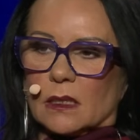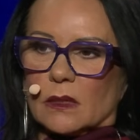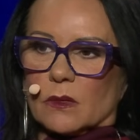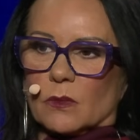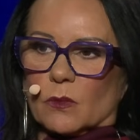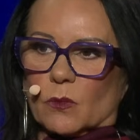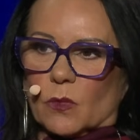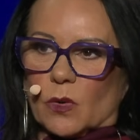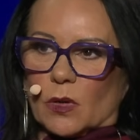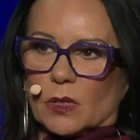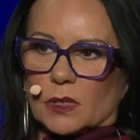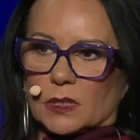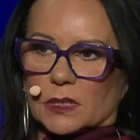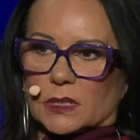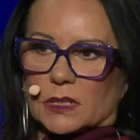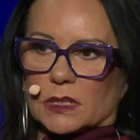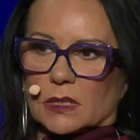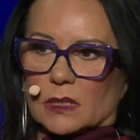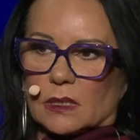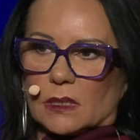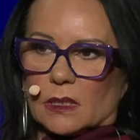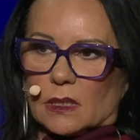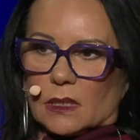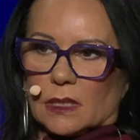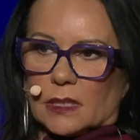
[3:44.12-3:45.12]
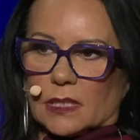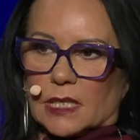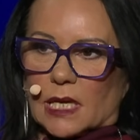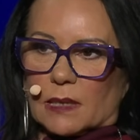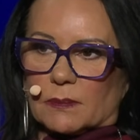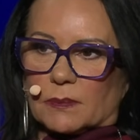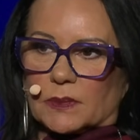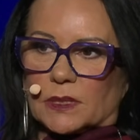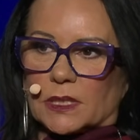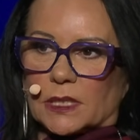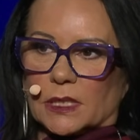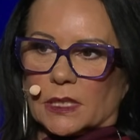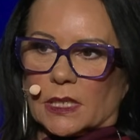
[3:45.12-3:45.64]
was lit
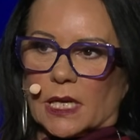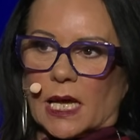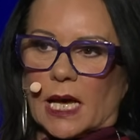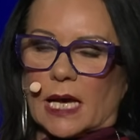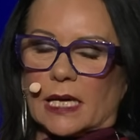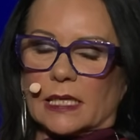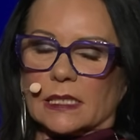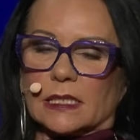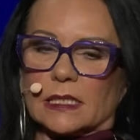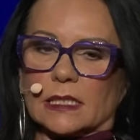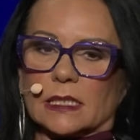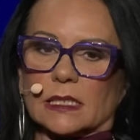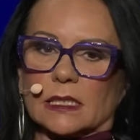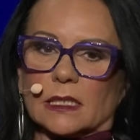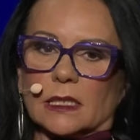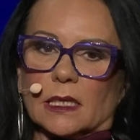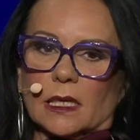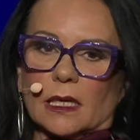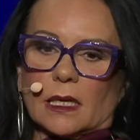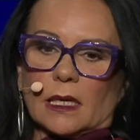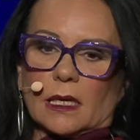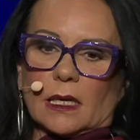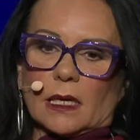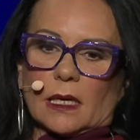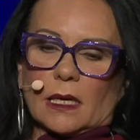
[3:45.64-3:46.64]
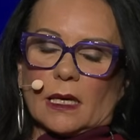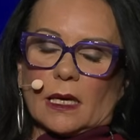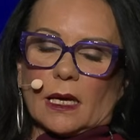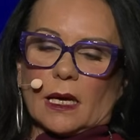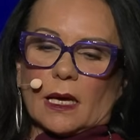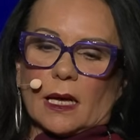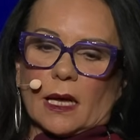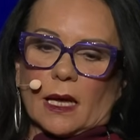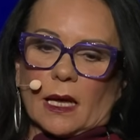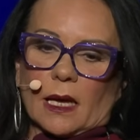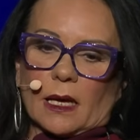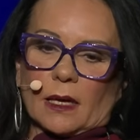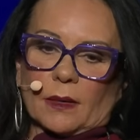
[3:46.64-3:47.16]
up tonight,
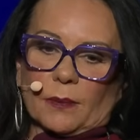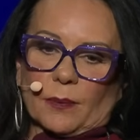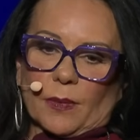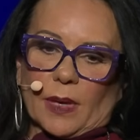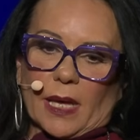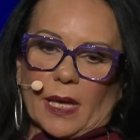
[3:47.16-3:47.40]
there